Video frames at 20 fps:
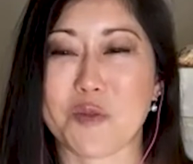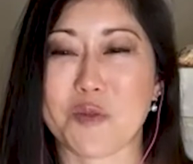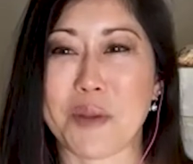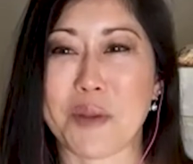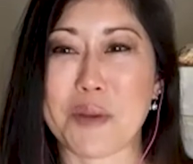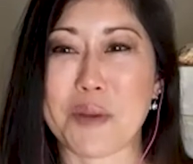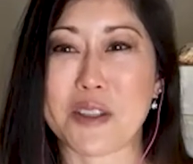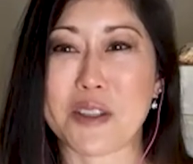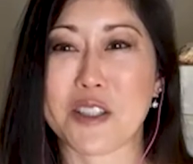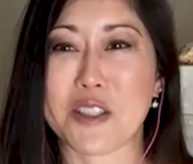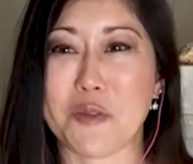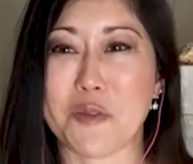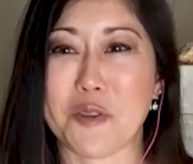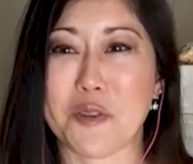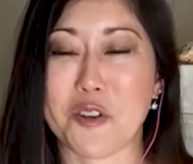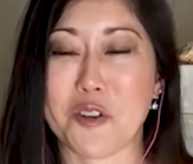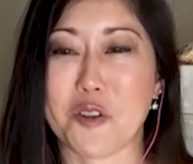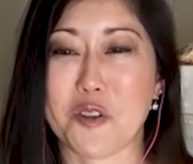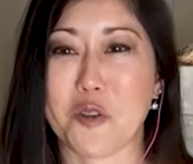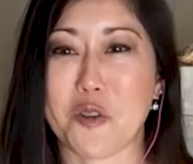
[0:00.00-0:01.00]
maybe
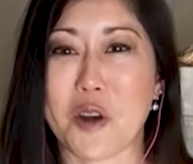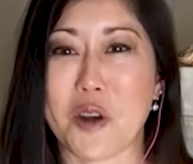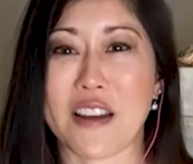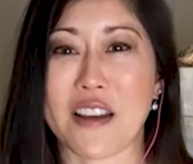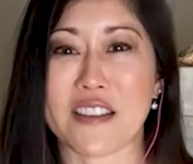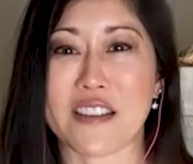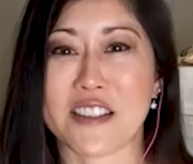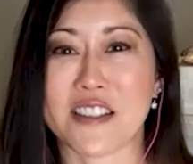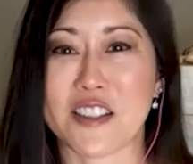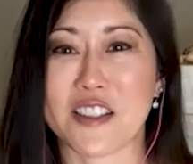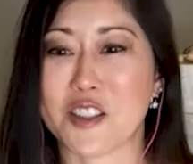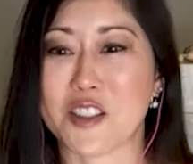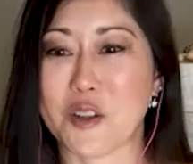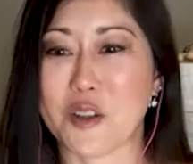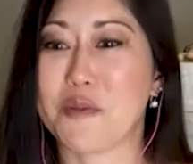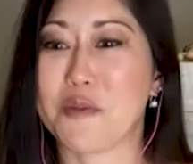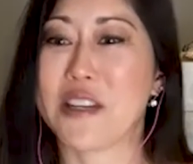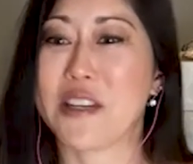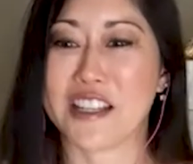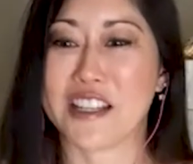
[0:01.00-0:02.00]
someone who has
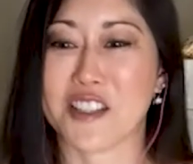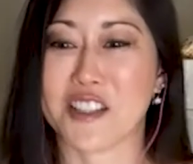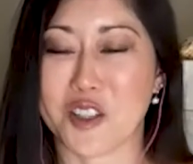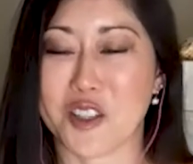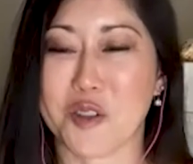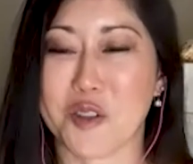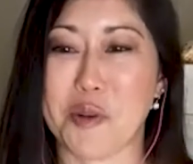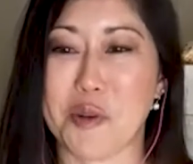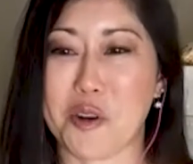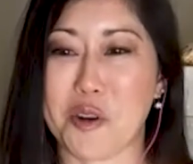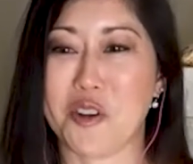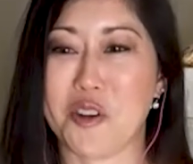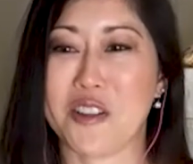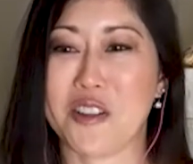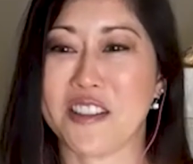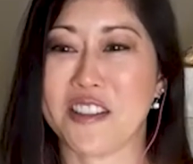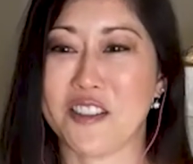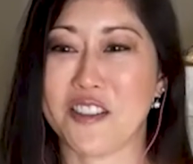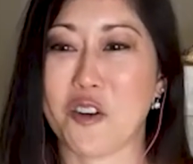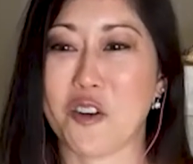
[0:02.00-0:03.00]
some dance
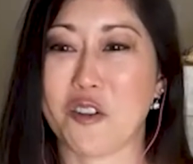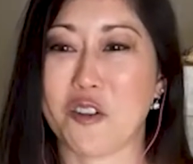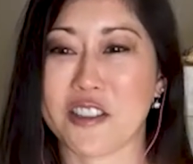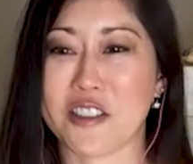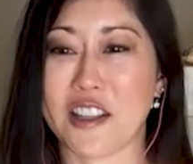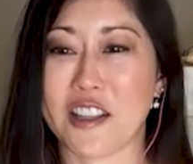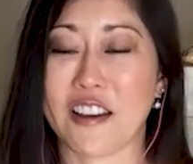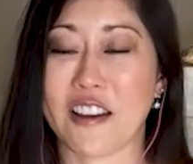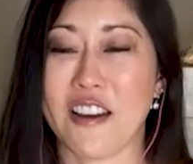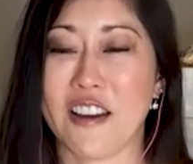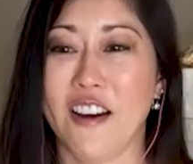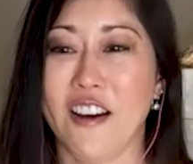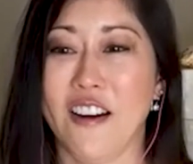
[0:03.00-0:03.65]
experience and knows like,